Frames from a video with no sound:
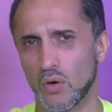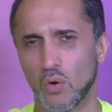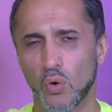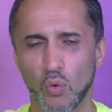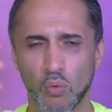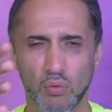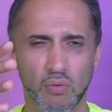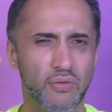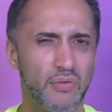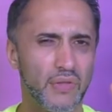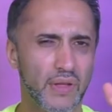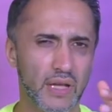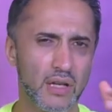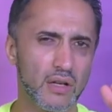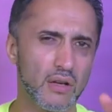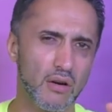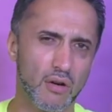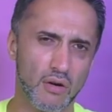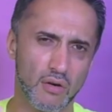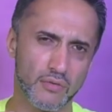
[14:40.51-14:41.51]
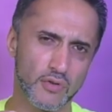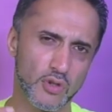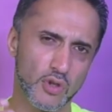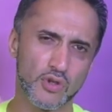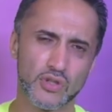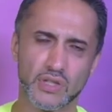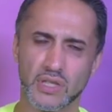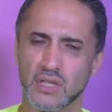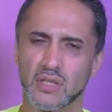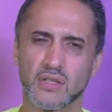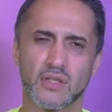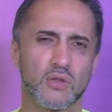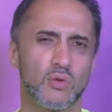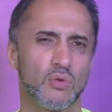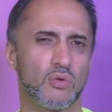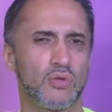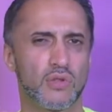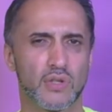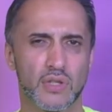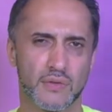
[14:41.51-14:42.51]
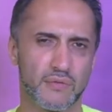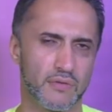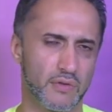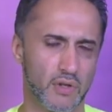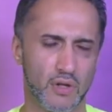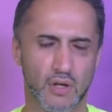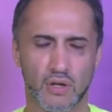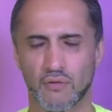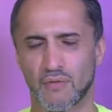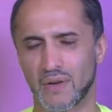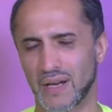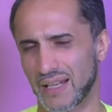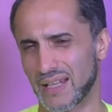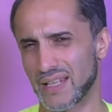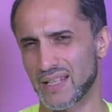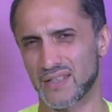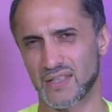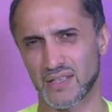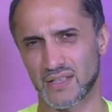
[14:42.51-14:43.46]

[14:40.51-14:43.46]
or think of using all the different kind of rackets.